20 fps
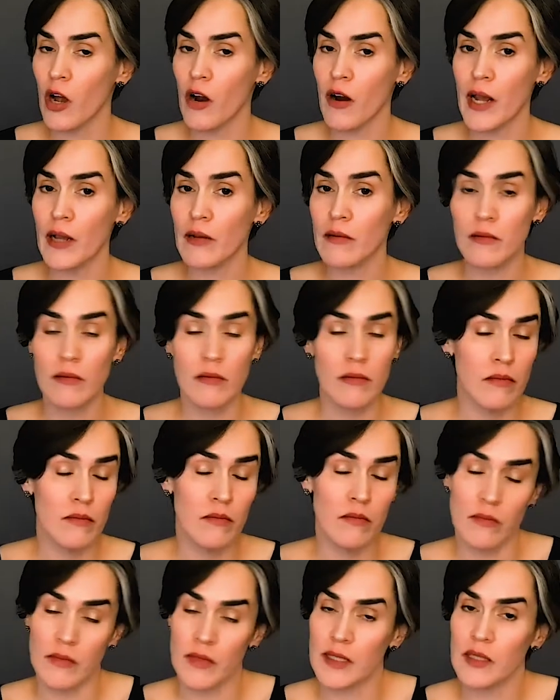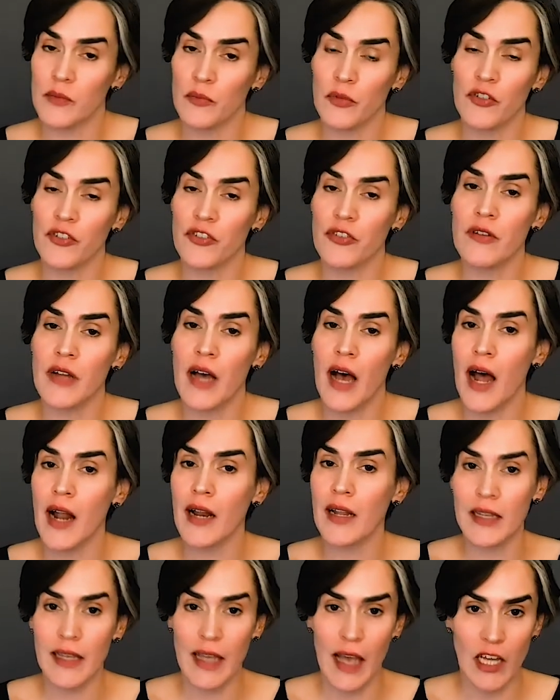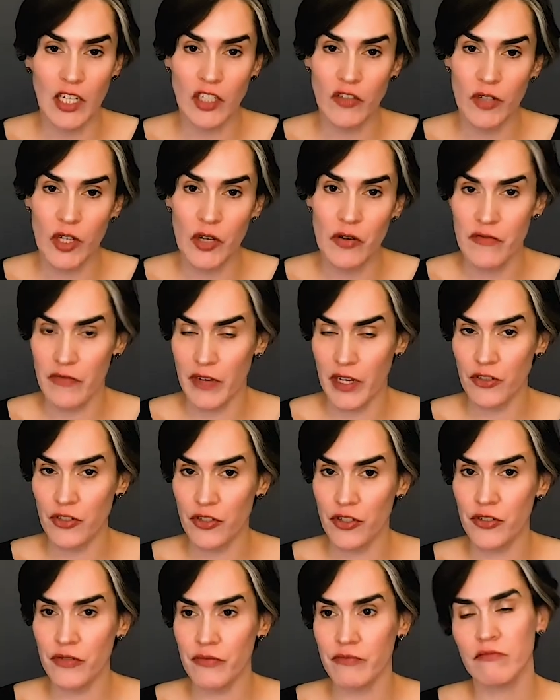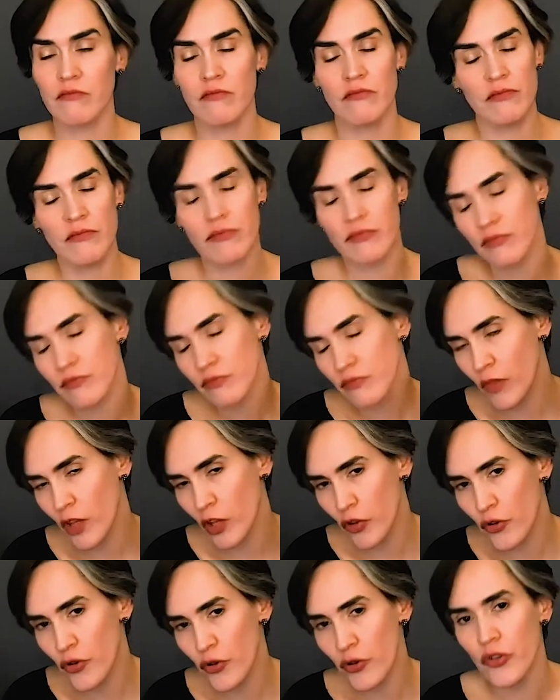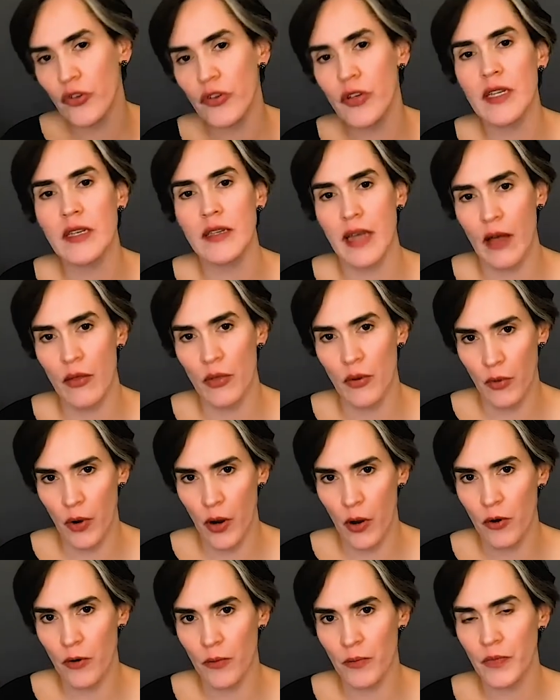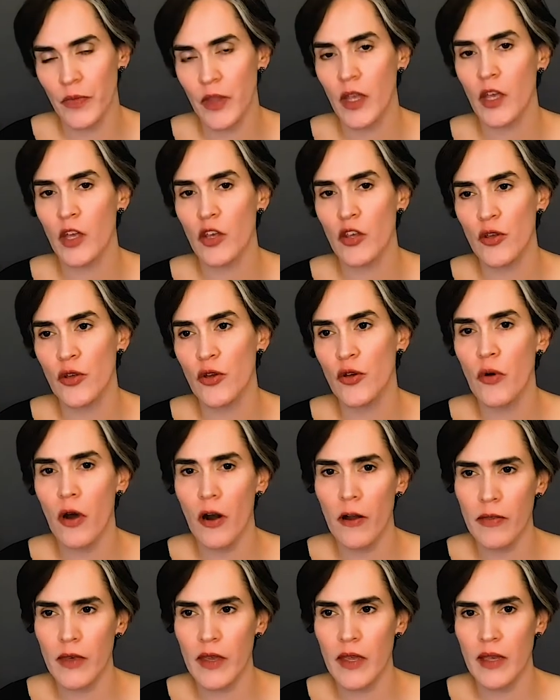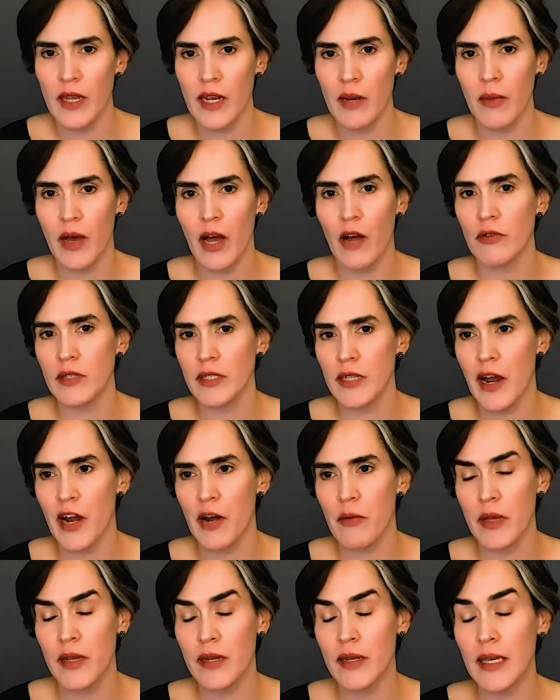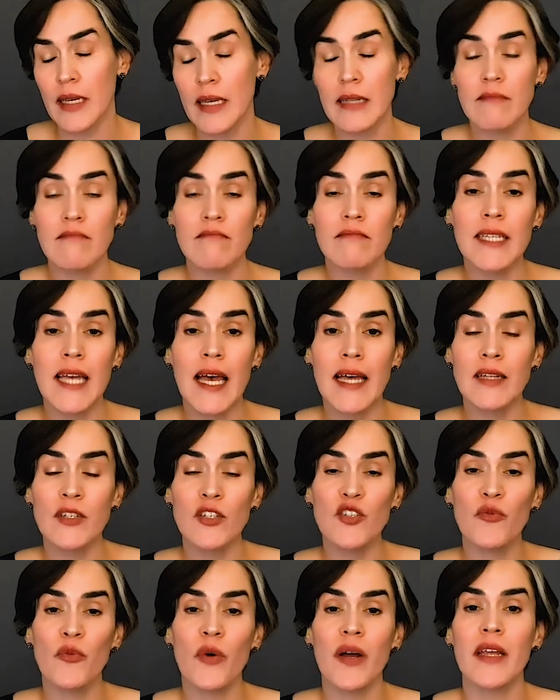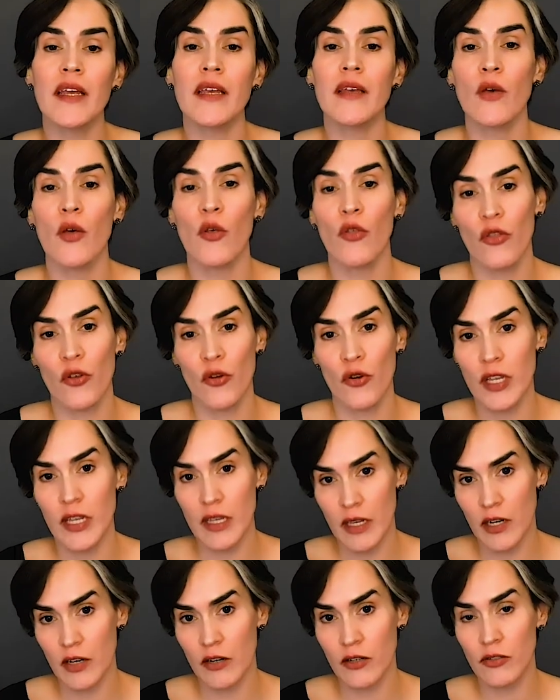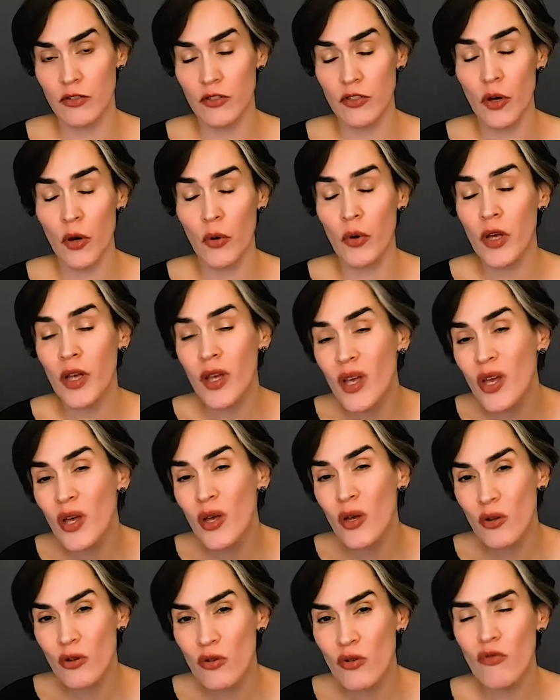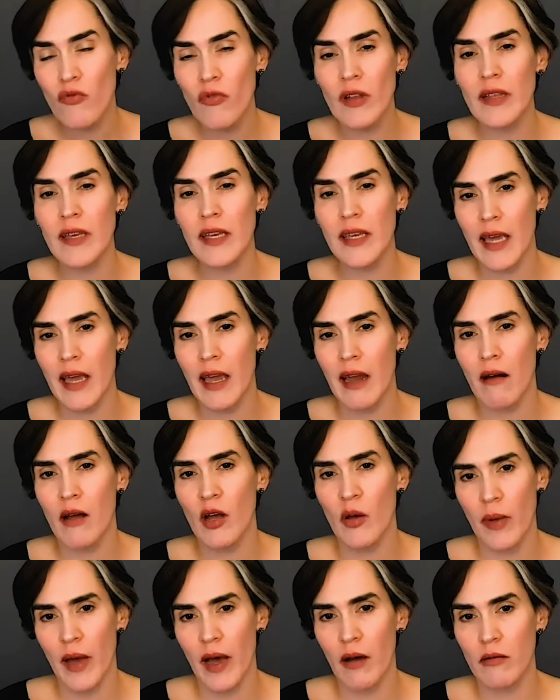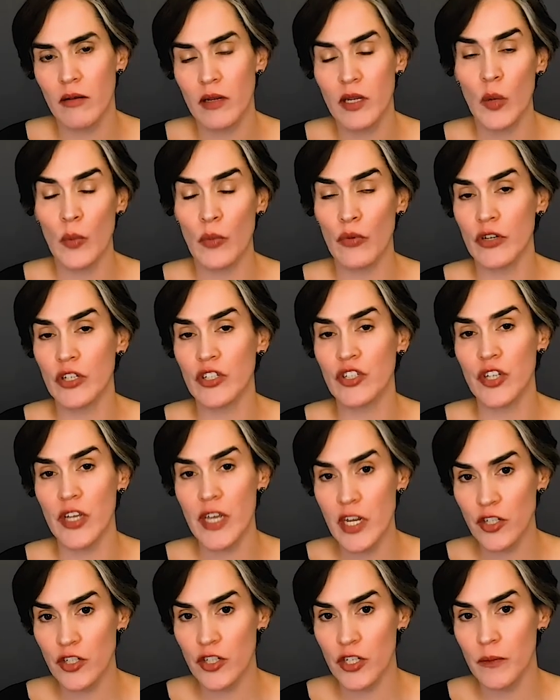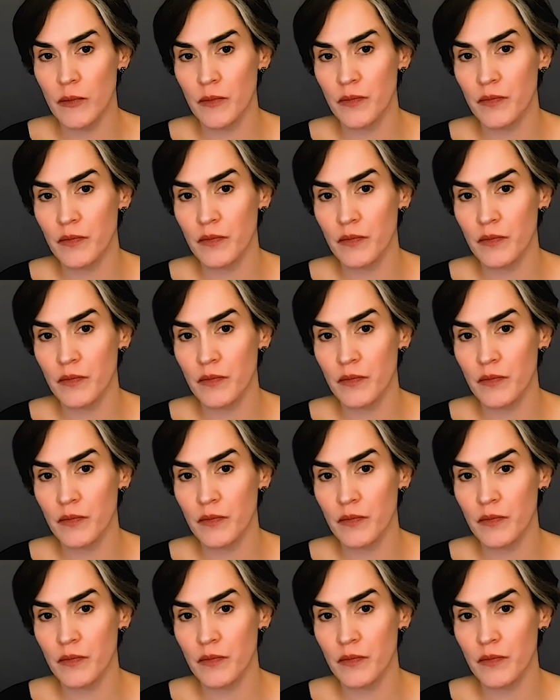All right, let's suppose you're not a cash flow investor. You're looking down the road. You are thinking about retirement in 10, 20, 30 years. So you really care about appreciation.